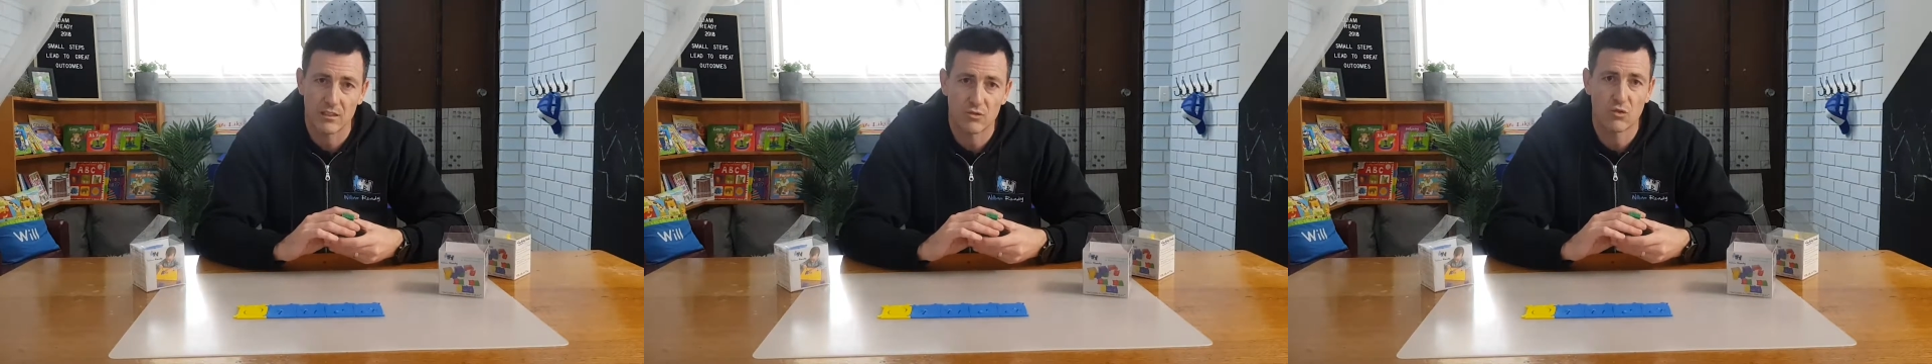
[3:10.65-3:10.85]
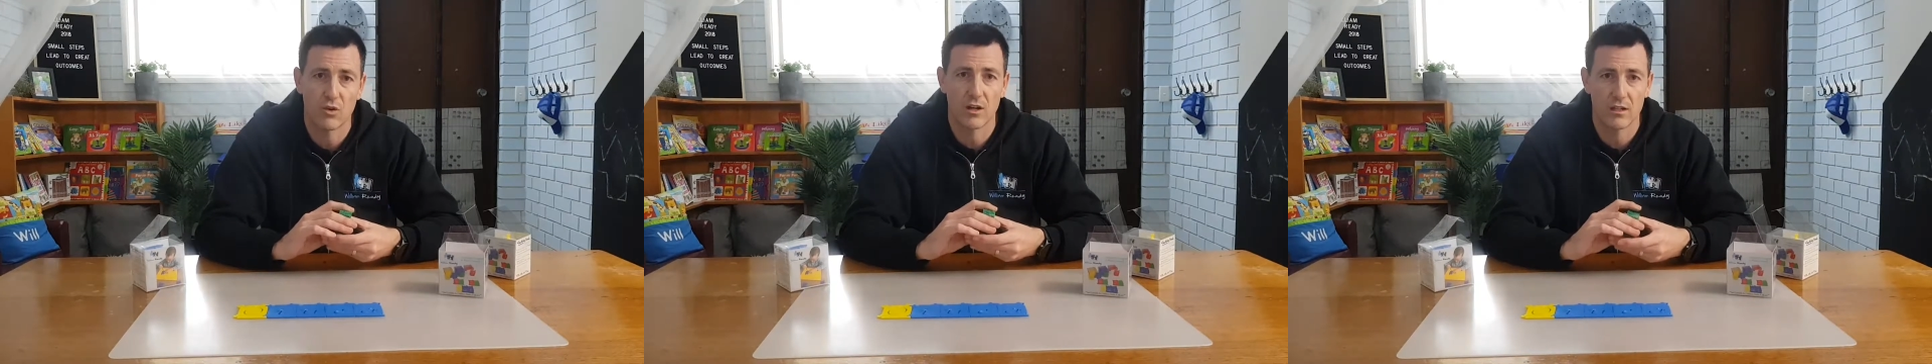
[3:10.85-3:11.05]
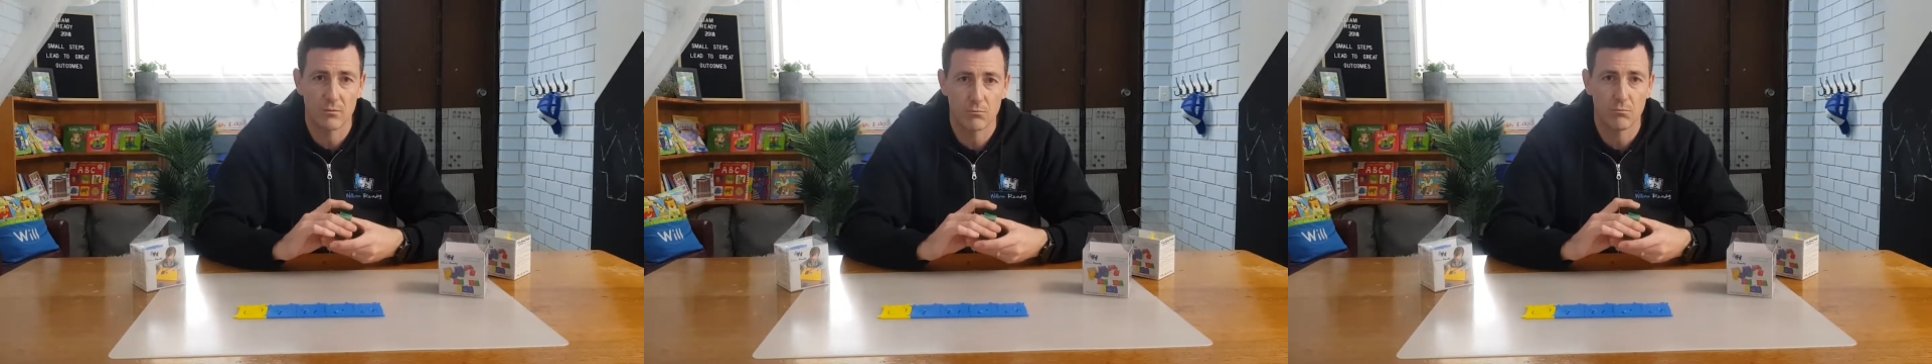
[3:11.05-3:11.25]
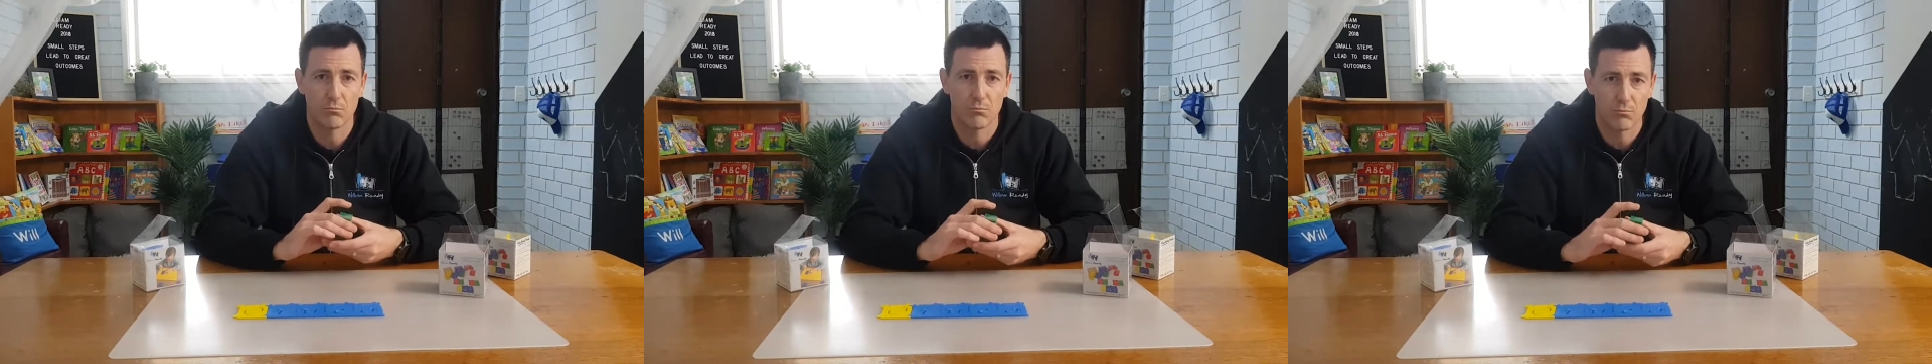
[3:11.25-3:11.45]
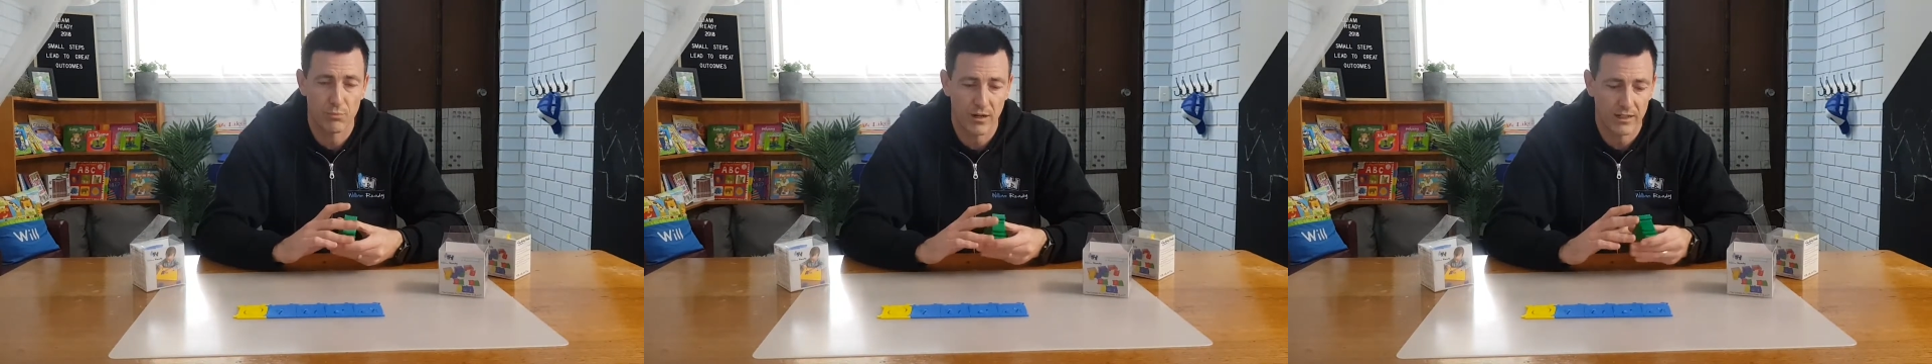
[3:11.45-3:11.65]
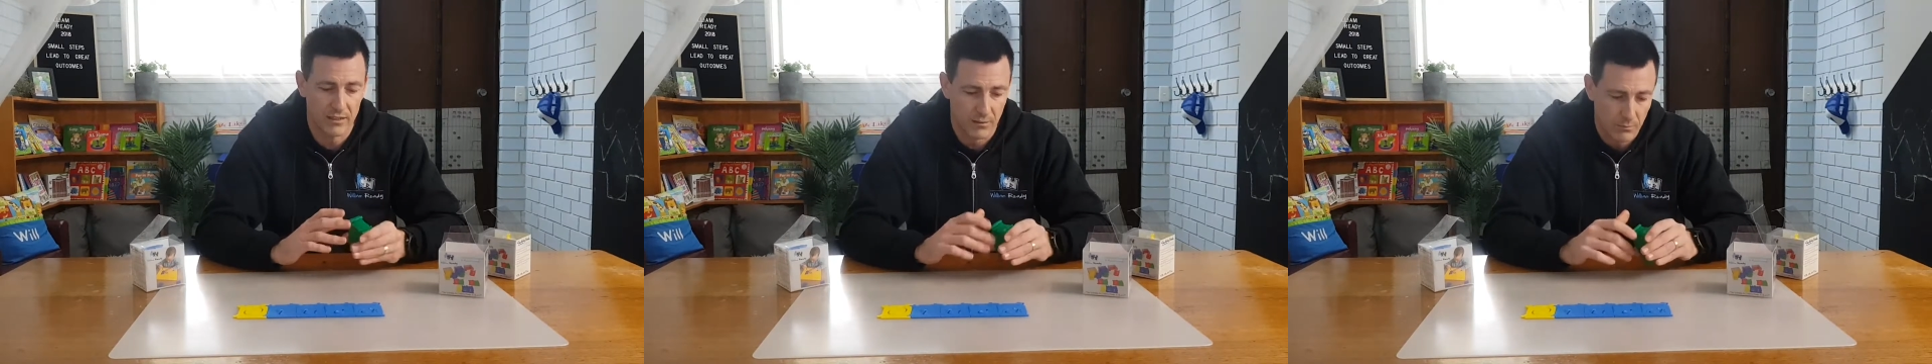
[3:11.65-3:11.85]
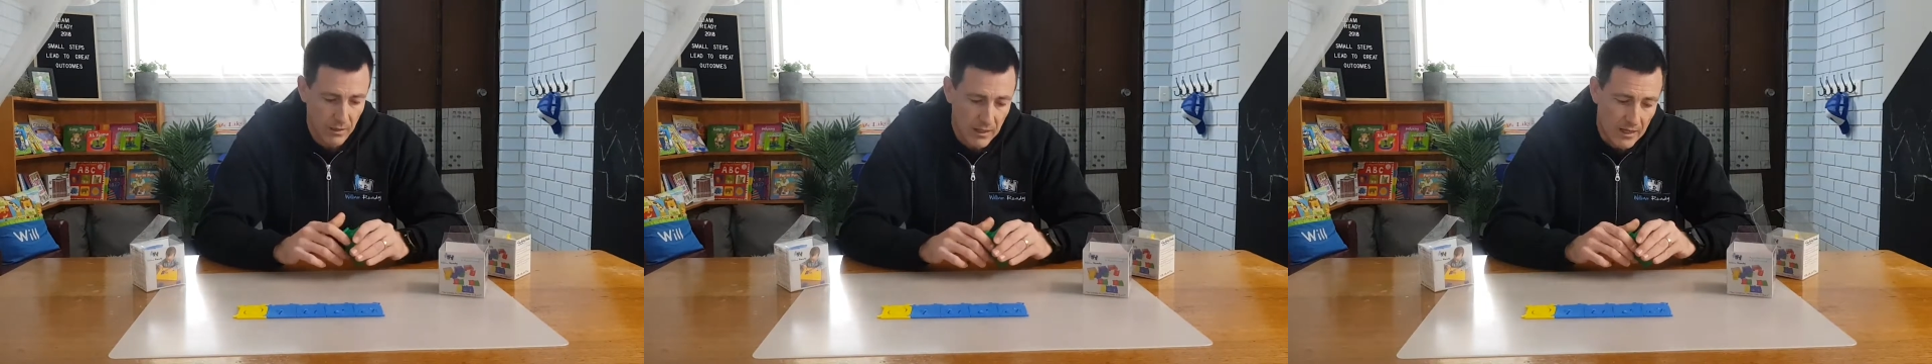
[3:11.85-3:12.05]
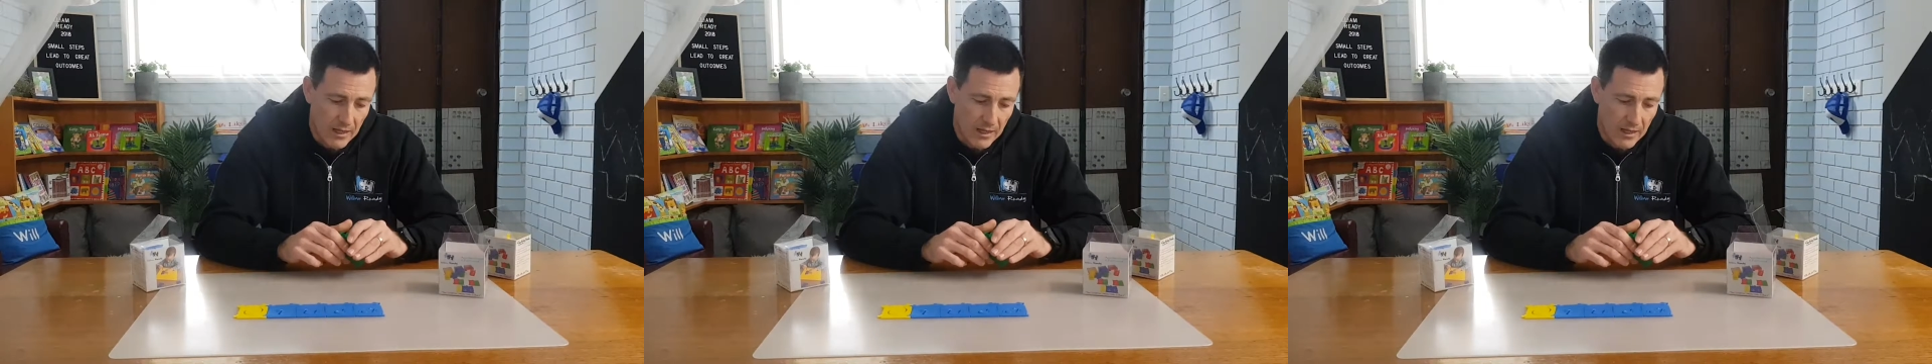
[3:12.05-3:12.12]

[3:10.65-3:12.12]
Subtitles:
try and break them.